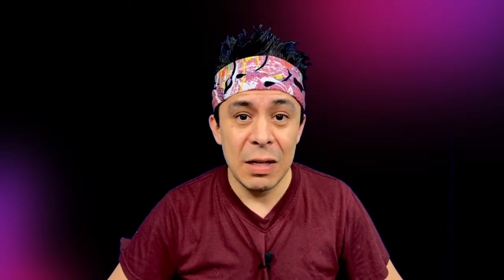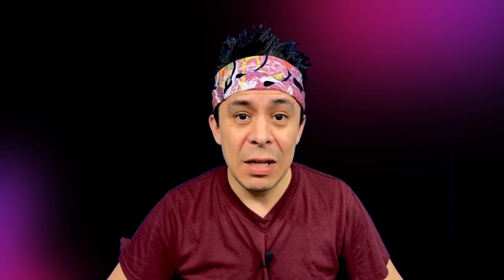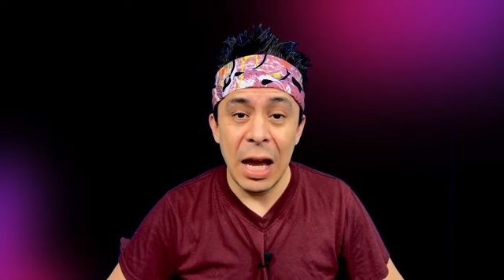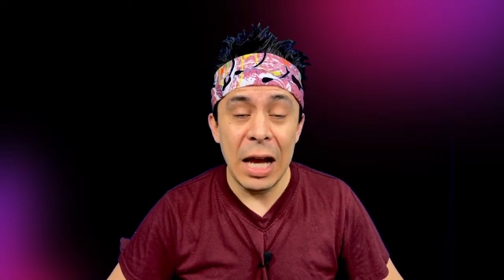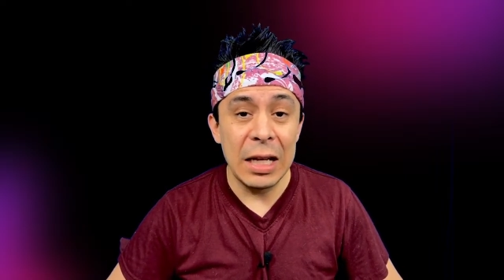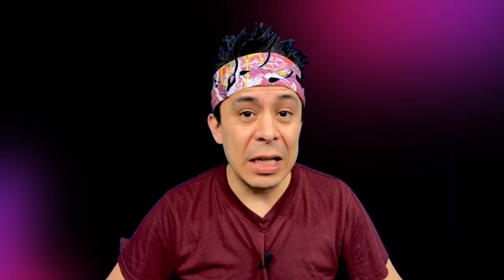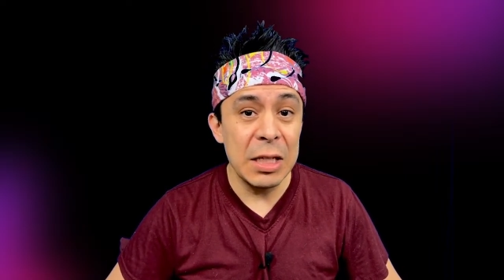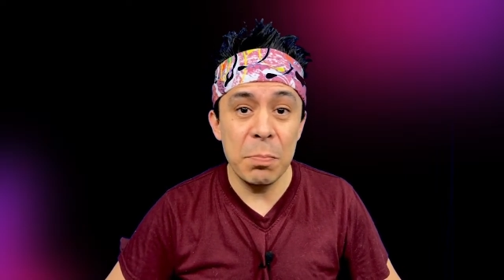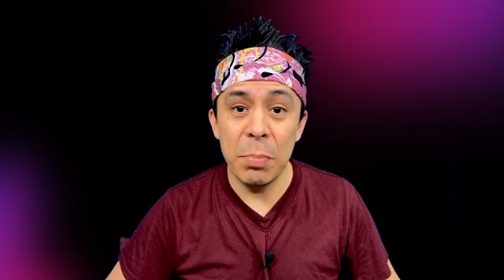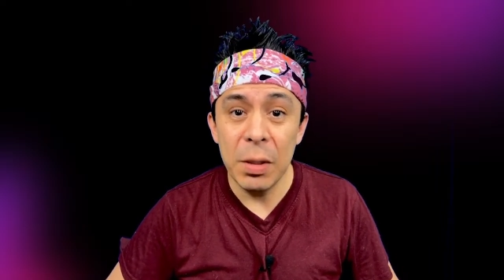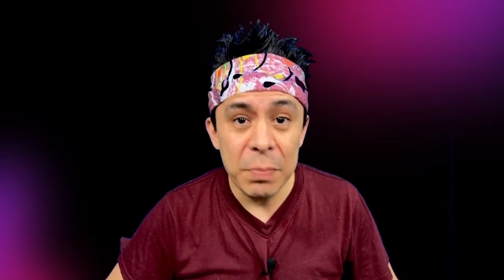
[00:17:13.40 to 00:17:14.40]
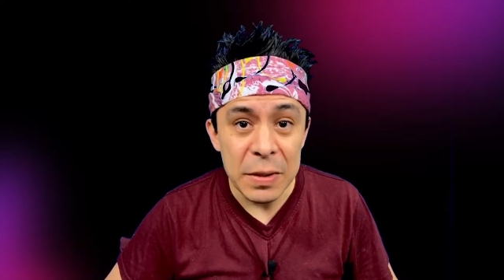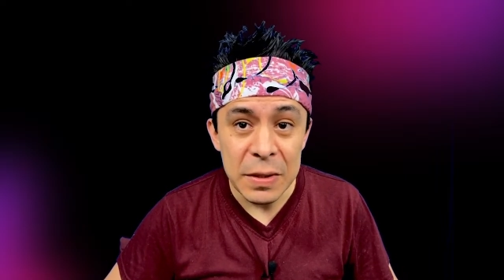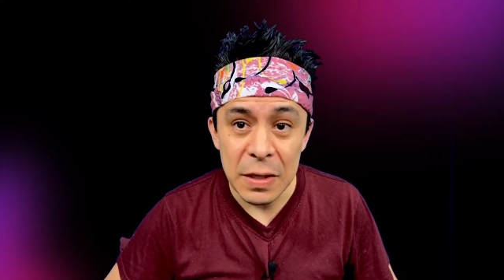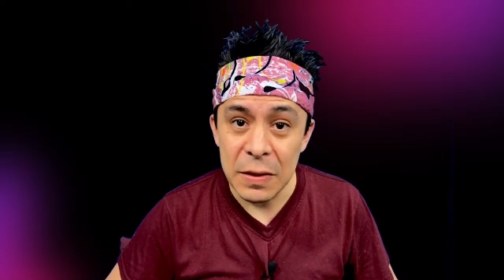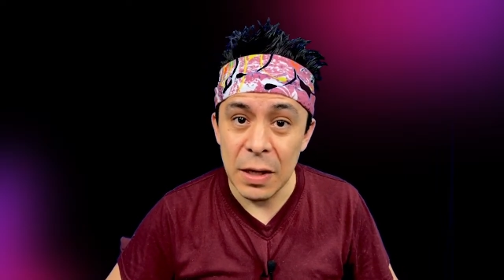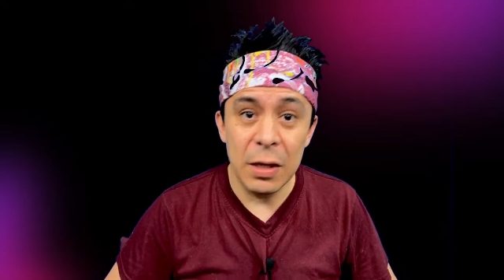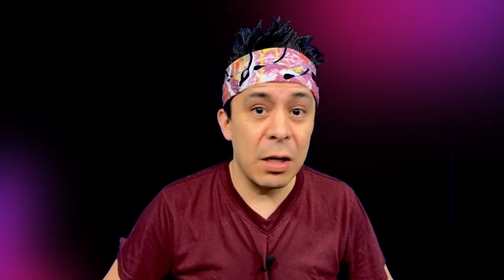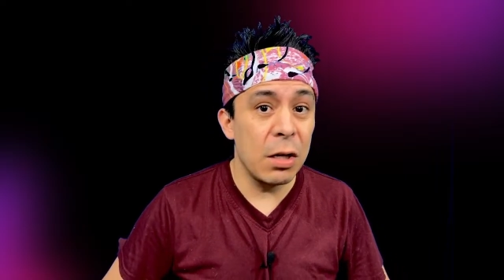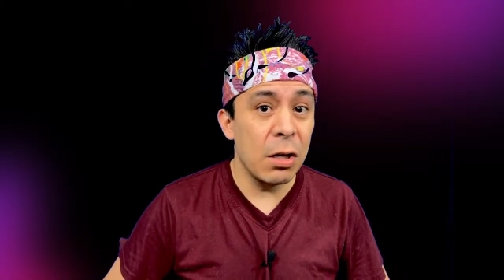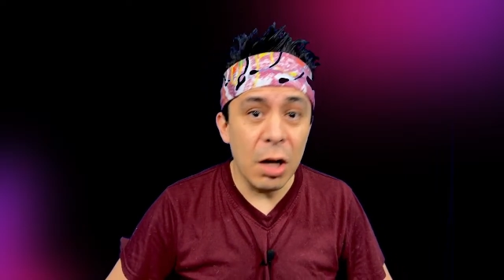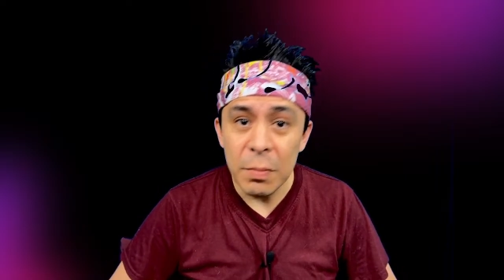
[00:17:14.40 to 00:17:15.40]
and His purposes are
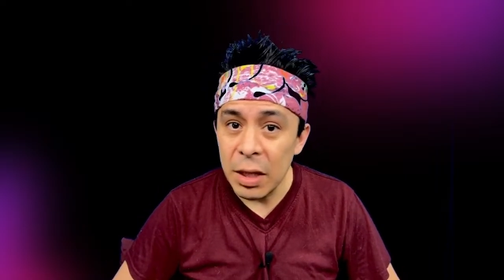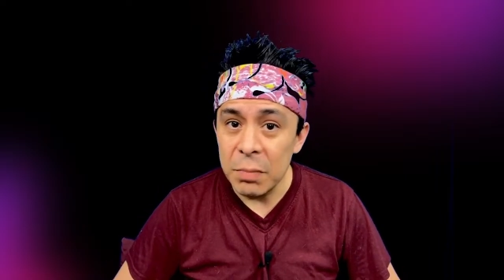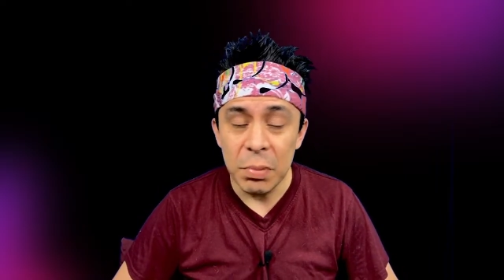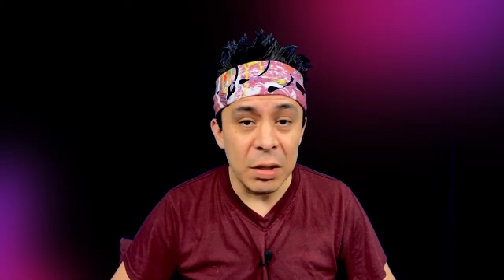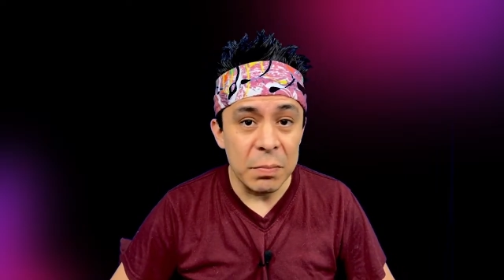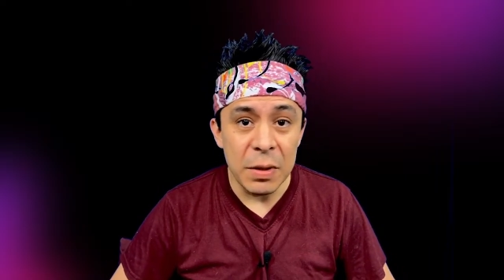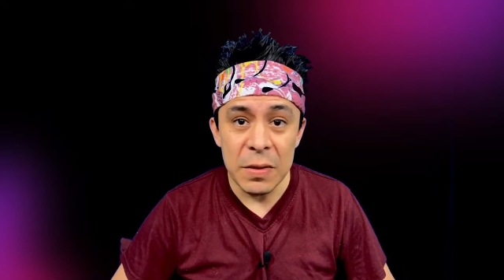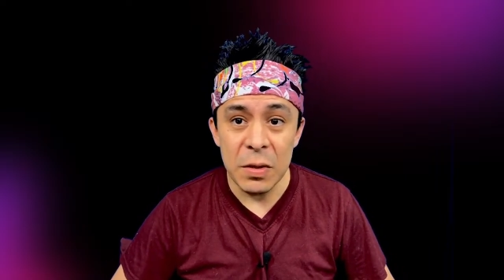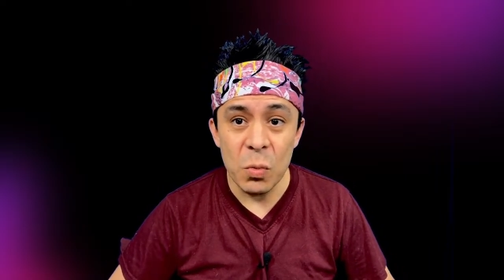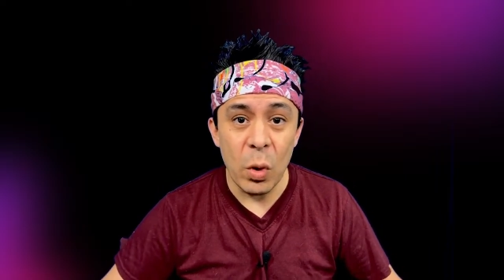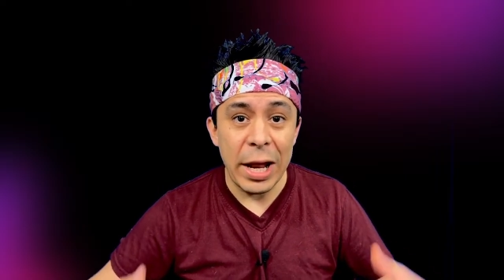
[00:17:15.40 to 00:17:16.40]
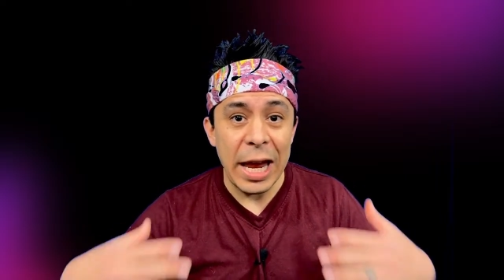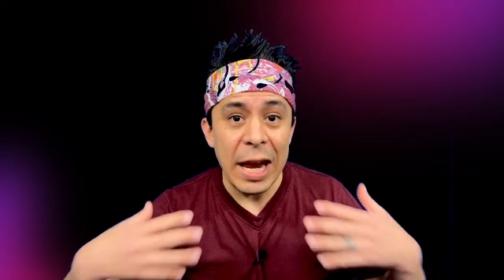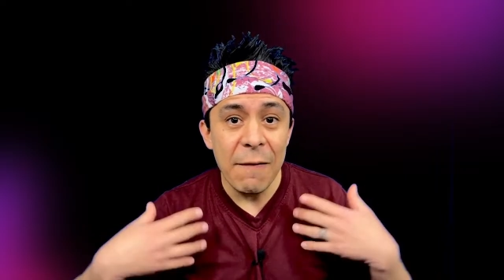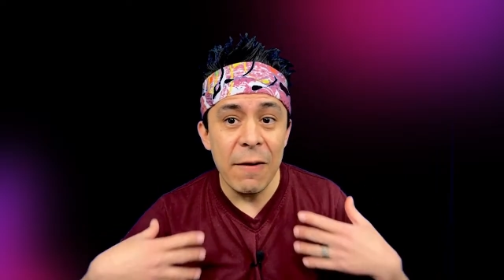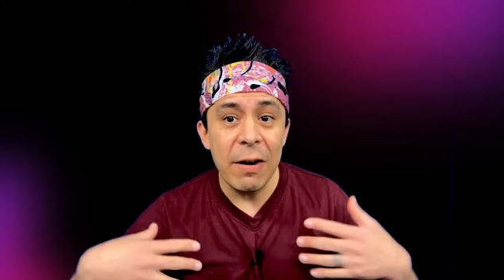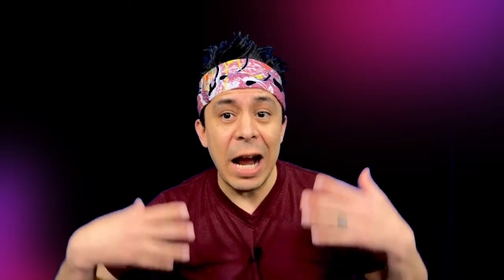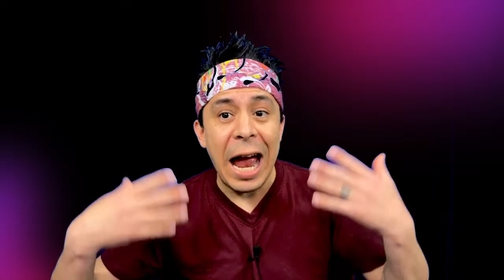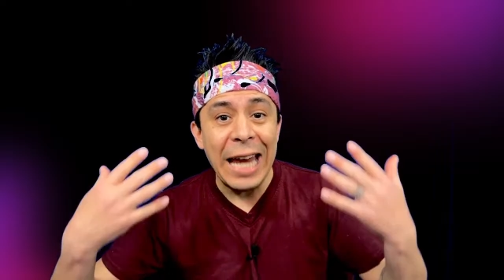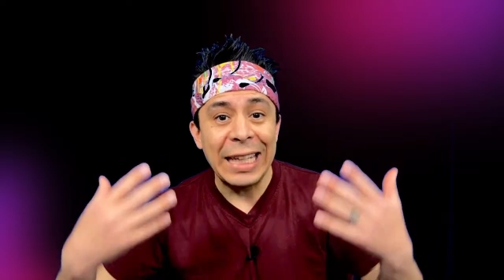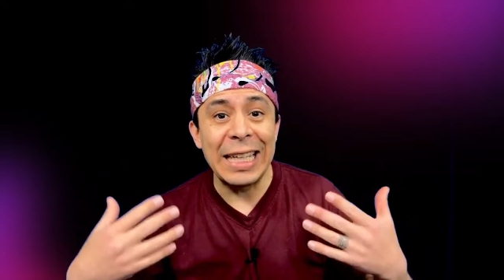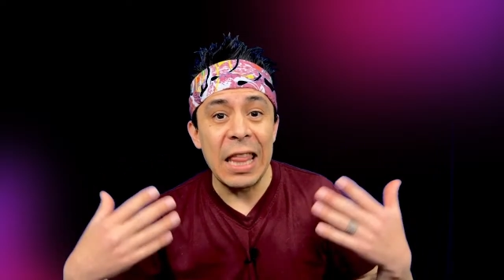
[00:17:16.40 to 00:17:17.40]
not my purposes. Whatever
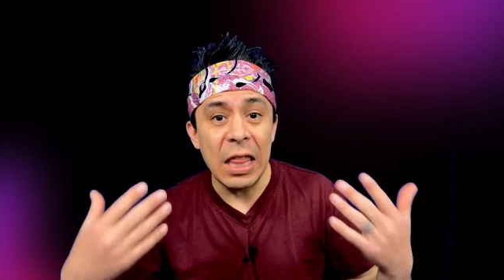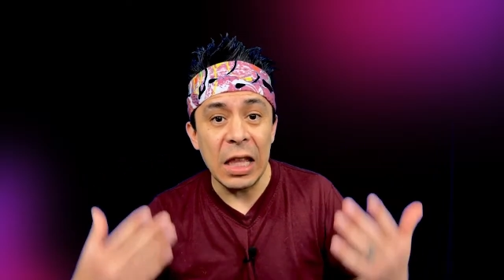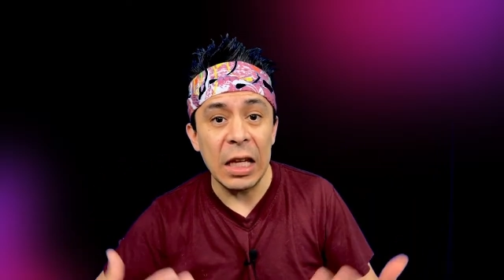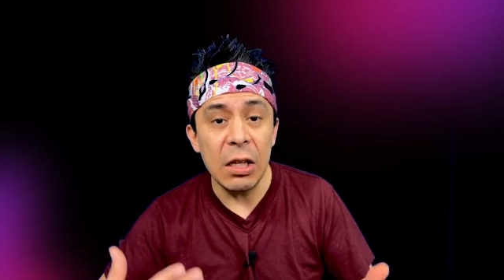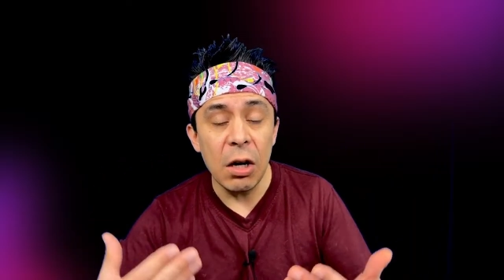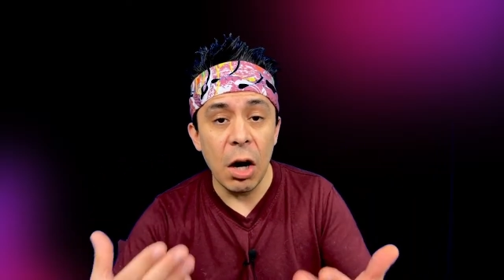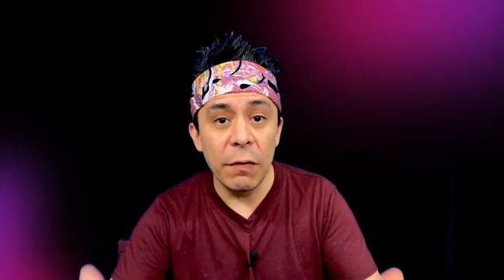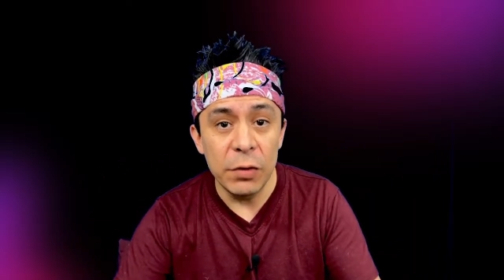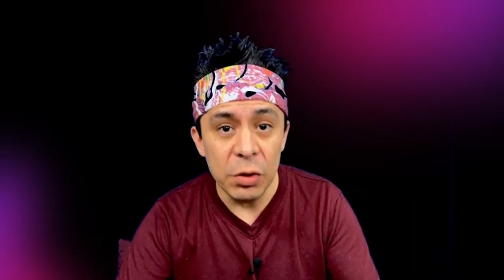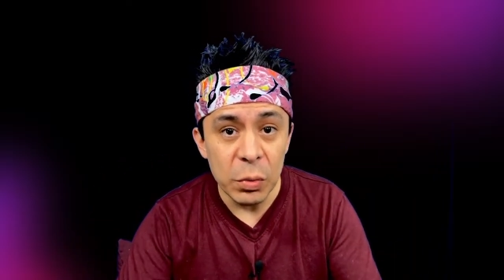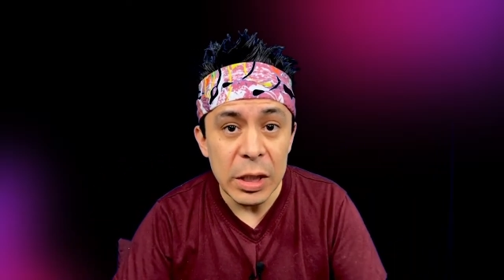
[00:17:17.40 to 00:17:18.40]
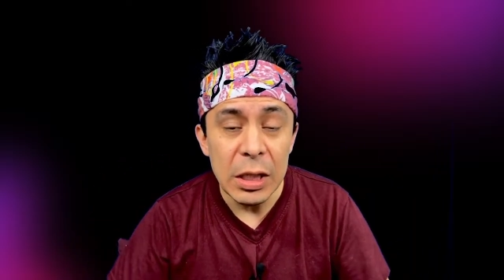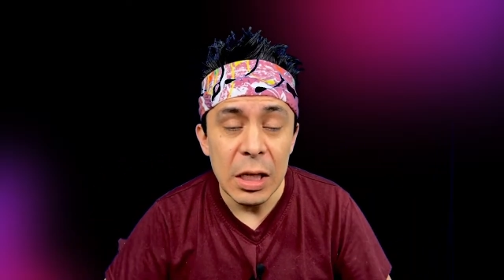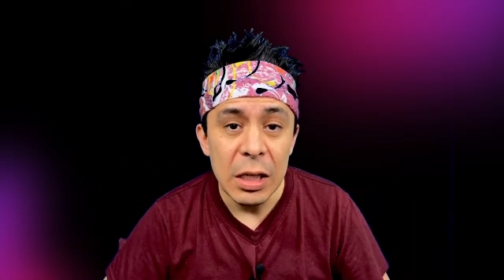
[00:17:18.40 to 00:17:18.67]
I can think of doing,